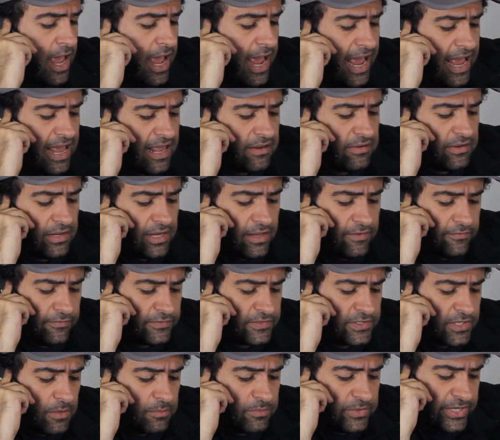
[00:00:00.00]
and if
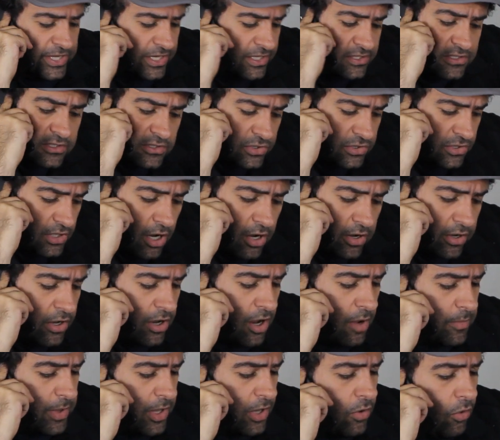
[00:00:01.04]
some guests are
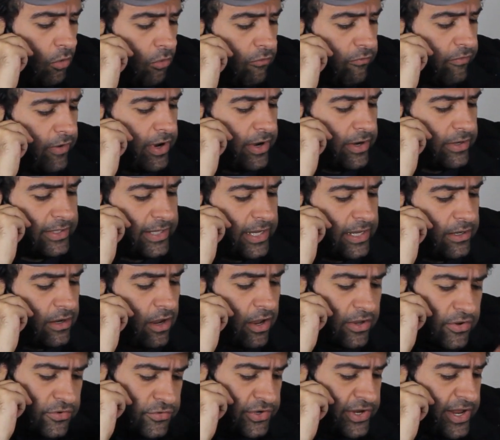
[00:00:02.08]
coming over, then
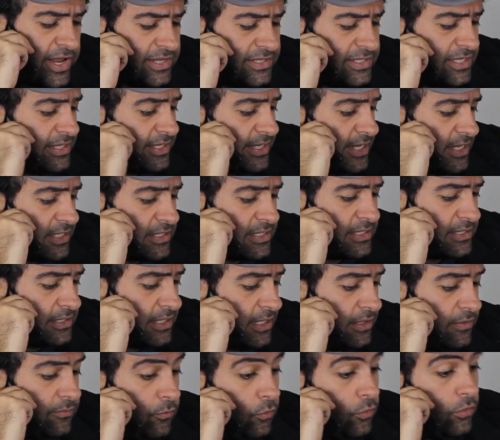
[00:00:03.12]
I create a guest
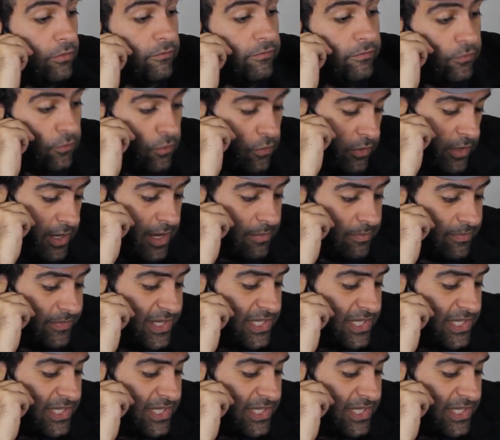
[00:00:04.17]
network for them.